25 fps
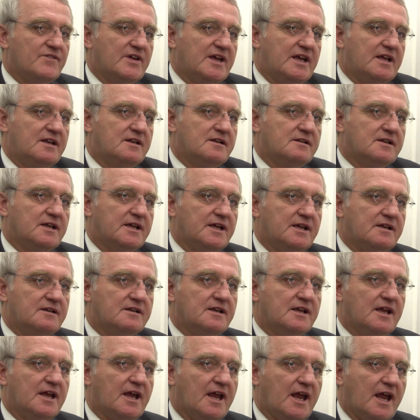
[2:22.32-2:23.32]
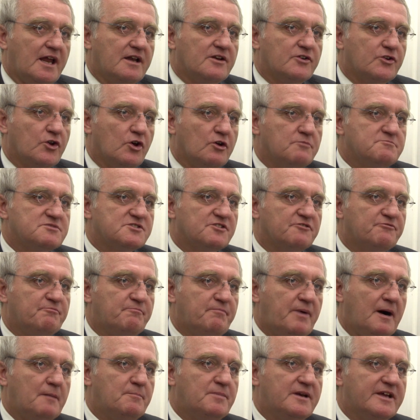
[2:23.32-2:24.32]
In terms of
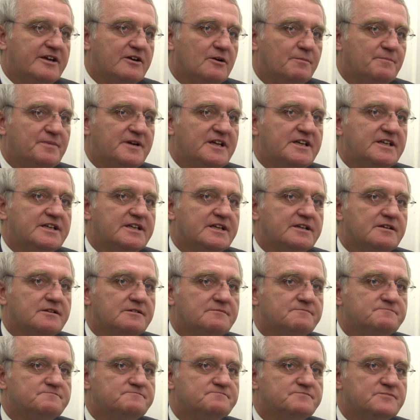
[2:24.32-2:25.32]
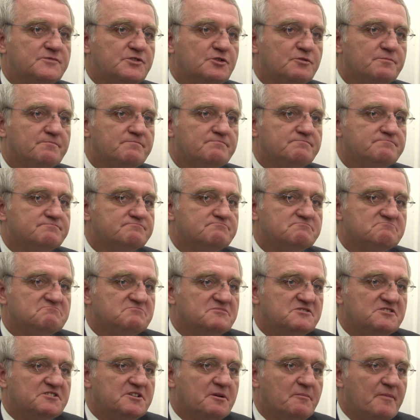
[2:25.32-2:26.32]
public opinion,
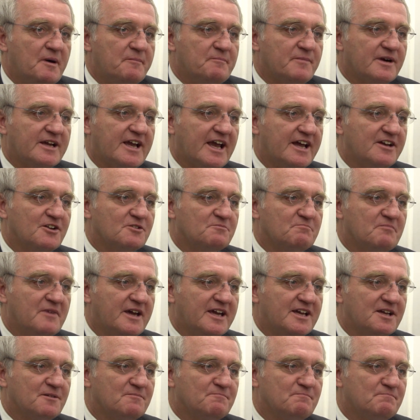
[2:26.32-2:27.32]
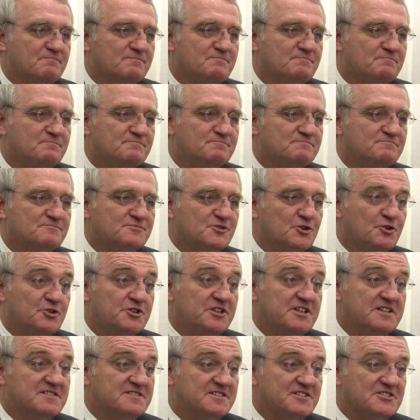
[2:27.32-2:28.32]
the member cannot make a
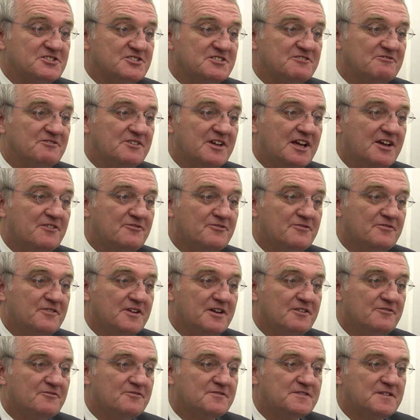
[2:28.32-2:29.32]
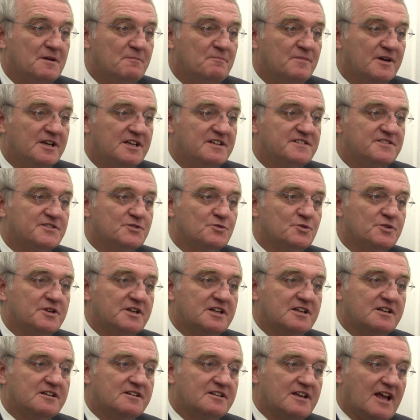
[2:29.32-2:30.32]
good decision. If somebody is
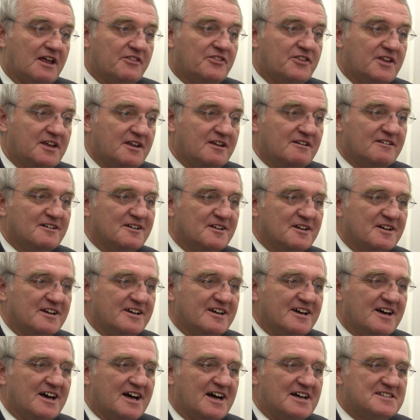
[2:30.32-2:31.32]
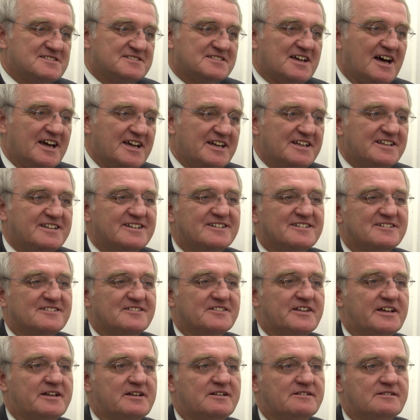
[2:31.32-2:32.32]
doing nothing aside,
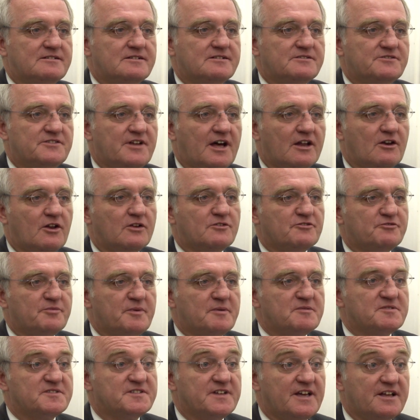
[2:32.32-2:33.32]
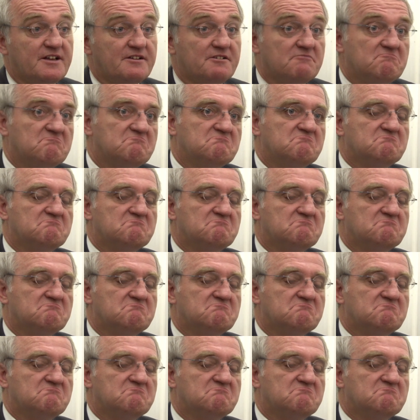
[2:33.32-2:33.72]
then a lot of people say